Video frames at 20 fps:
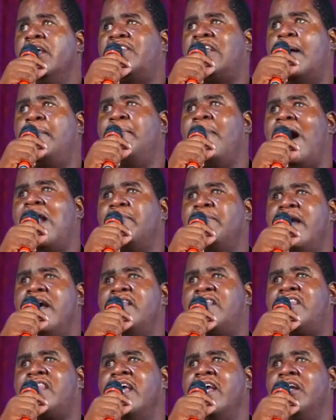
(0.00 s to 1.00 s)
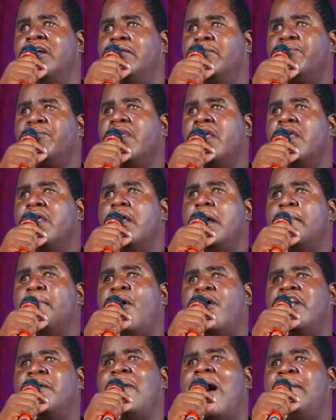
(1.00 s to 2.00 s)
is a man-made thing,
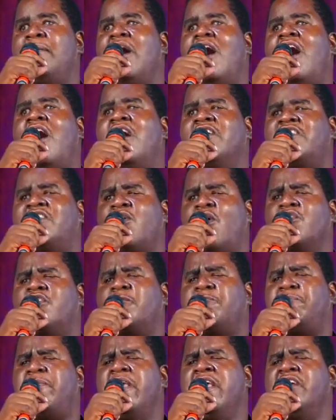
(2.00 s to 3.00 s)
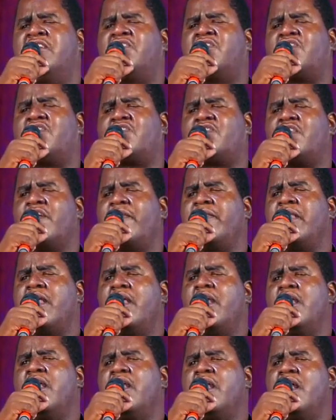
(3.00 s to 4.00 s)
but the Bible also speaks
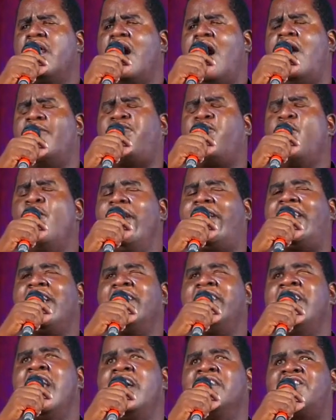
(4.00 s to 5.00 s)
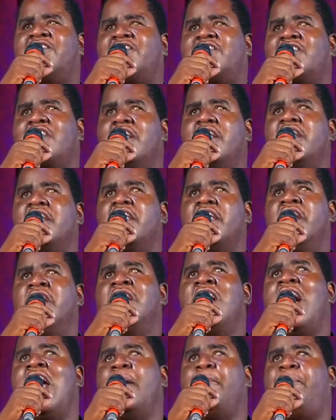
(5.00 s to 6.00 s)
of wickedness
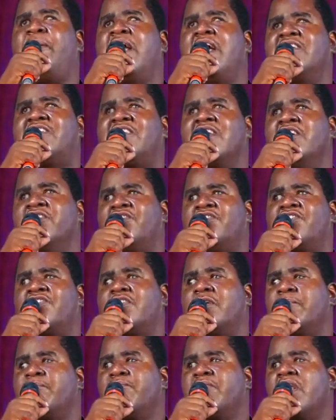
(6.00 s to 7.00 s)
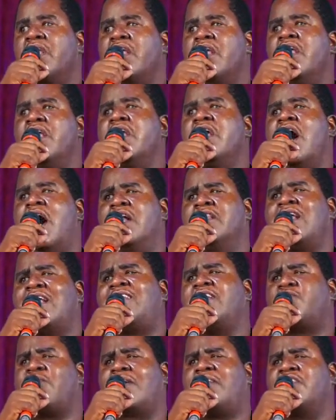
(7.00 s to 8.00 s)
in high places, and
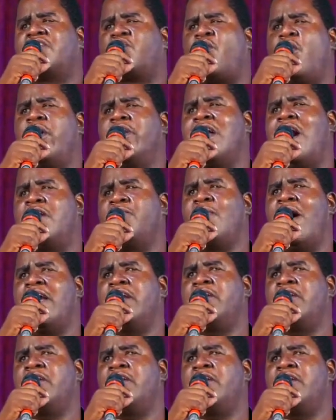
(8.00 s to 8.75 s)
that is what is going on